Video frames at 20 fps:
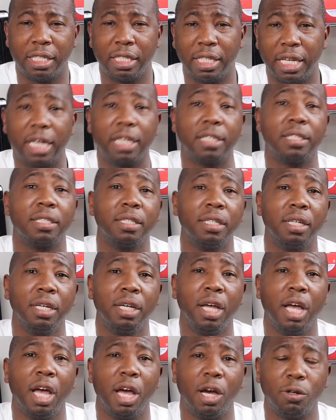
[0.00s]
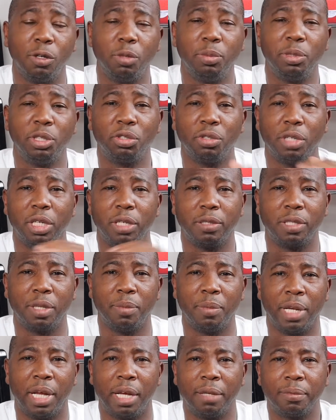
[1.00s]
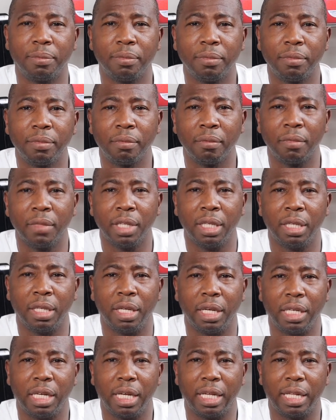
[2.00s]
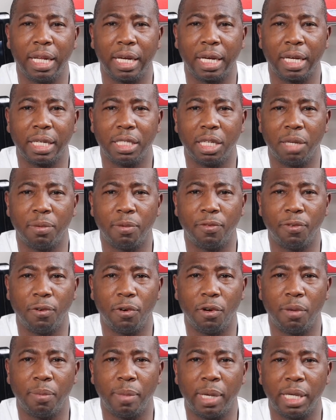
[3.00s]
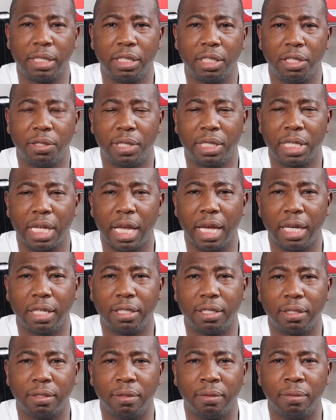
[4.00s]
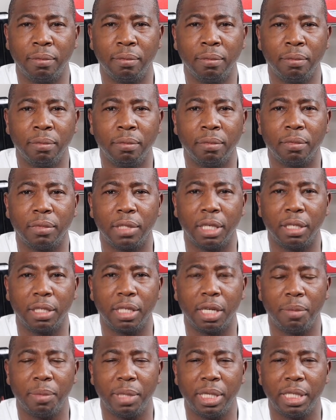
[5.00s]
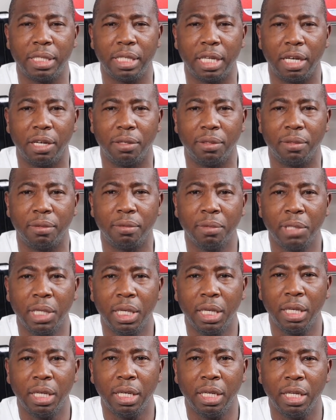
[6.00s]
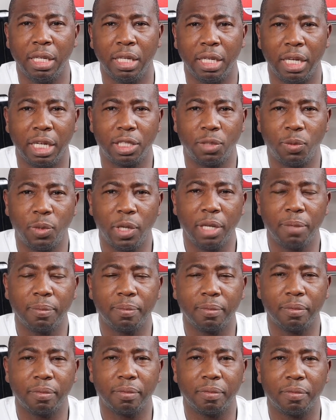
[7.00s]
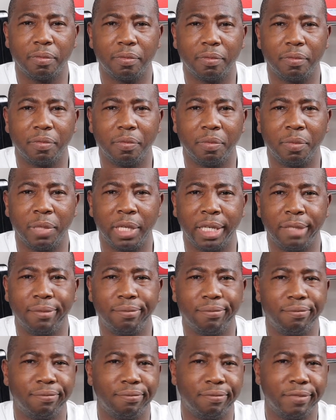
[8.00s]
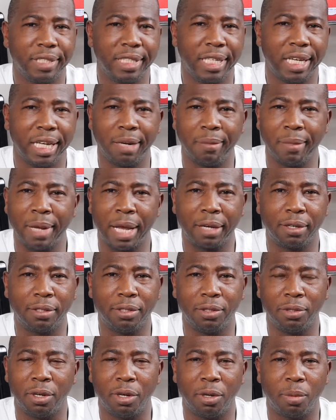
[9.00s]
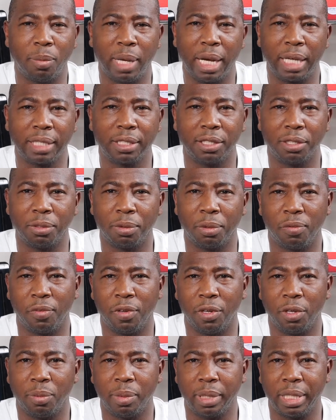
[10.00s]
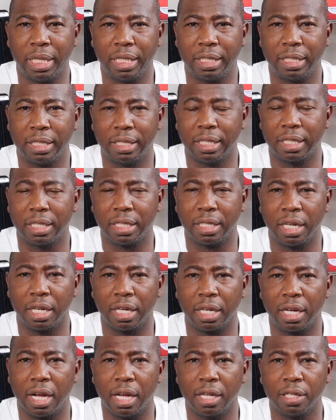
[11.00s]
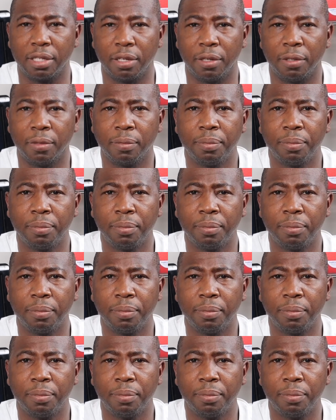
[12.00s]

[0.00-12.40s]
And yes, I will be streaming some of that. Again, like I said before, my Series X doesn't come in until next week. But again, I'm not gonna do no unboxing or reveal because it's just another console.